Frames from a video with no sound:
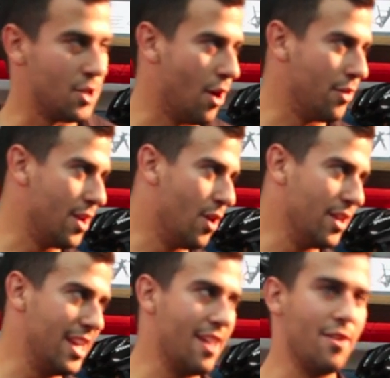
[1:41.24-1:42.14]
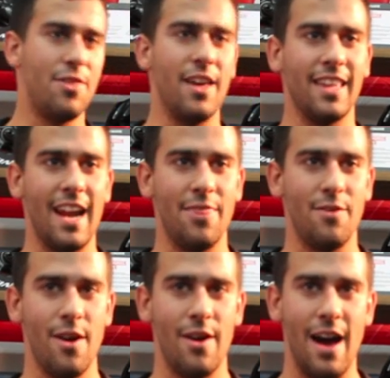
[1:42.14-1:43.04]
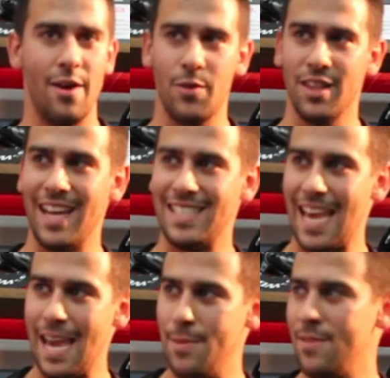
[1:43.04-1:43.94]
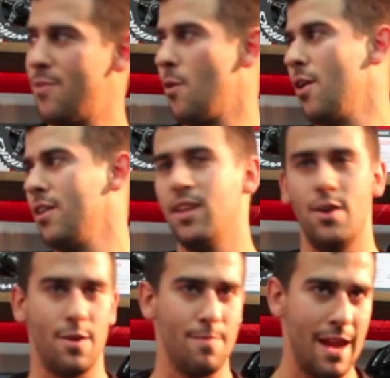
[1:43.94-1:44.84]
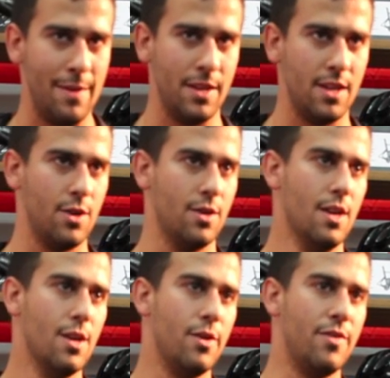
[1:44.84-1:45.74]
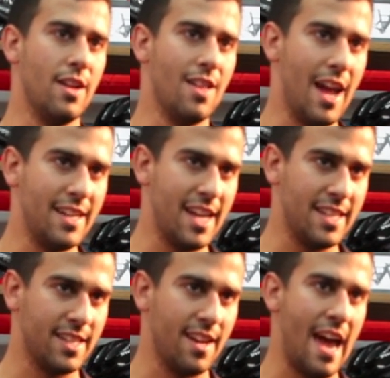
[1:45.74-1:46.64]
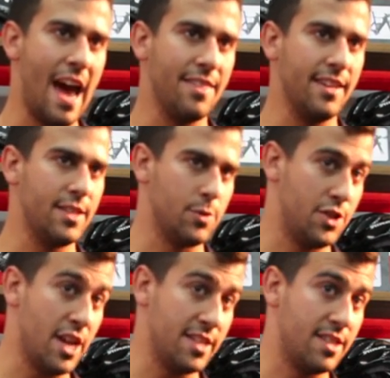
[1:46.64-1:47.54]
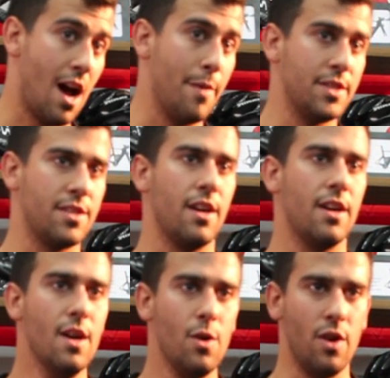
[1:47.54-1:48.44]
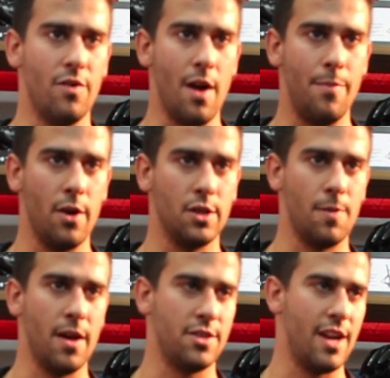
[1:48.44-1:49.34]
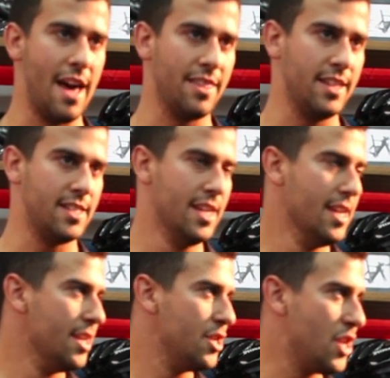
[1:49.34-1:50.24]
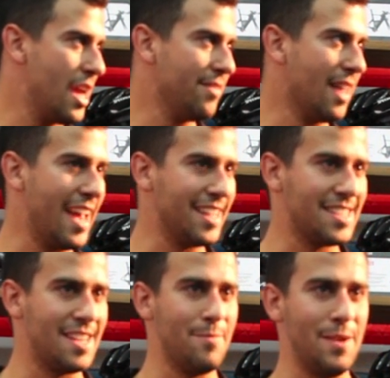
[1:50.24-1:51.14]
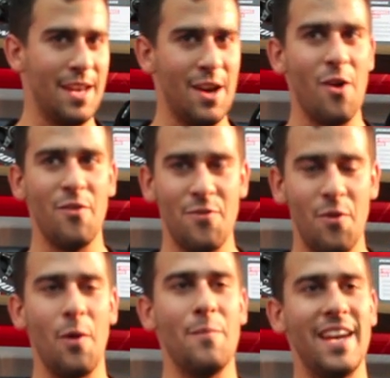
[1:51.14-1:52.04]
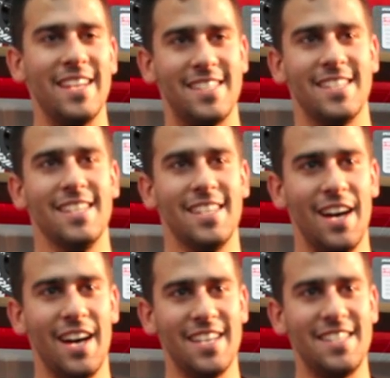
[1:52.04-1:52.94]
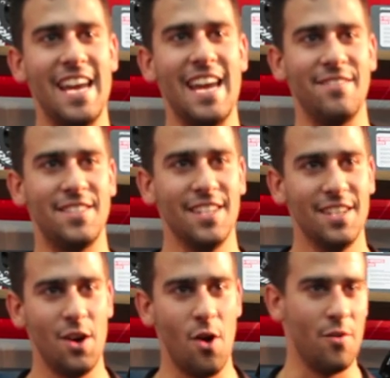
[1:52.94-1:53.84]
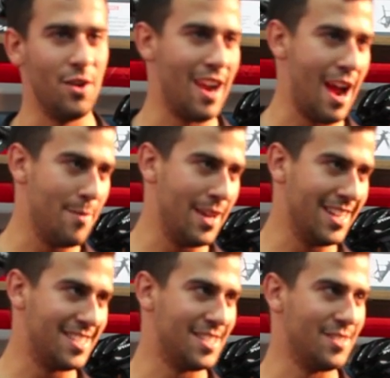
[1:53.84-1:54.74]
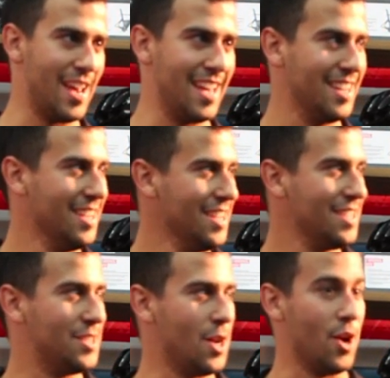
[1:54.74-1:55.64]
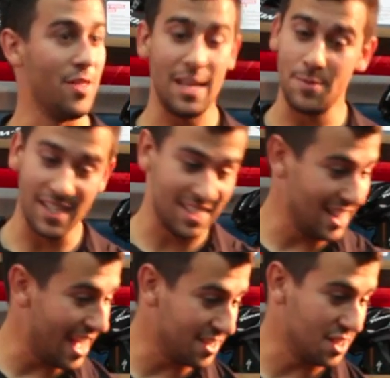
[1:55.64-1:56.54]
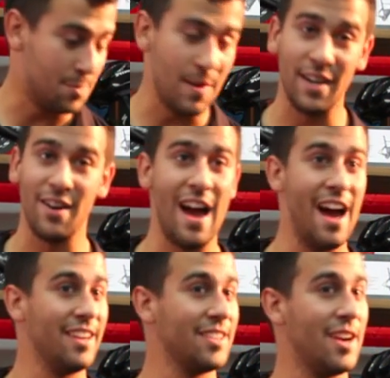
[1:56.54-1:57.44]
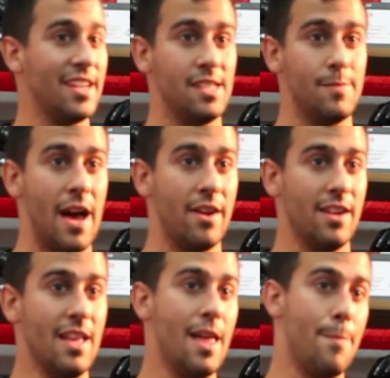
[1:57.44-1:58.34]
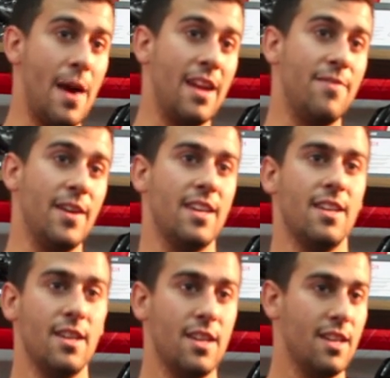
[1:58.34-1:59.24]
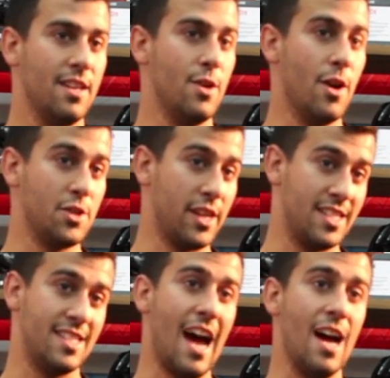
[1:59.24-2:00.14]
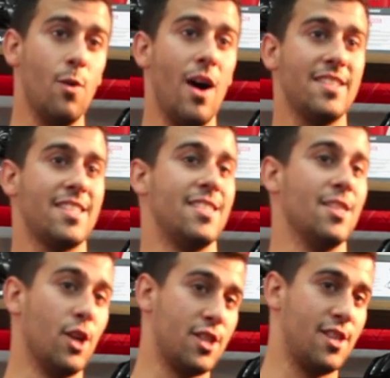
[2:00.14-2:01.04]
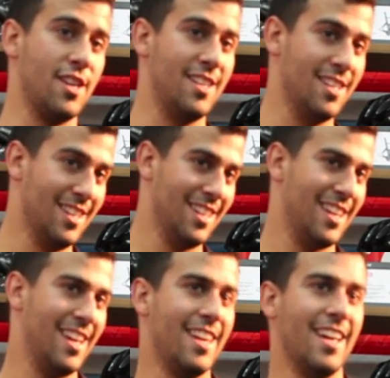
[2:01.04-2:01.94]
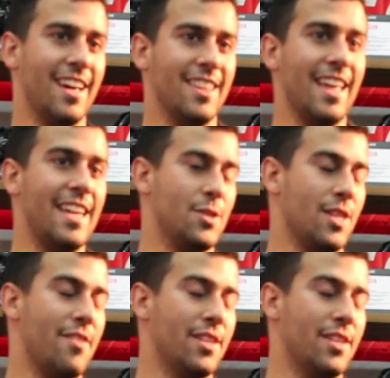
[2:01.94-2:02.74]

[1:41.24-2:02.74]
So the only other thing that I'd throw out were like day before that you could maybe do. We've done a lot of testing on athletes with Jesse Thomas, one of our pro sponsored athletes. Shaved legs can be over 4 minutes saved over an Ironman distance event. So that's because the legs are spinning around a crazy amount. Benefit, you also get style watts because it looks good, and the ladies will love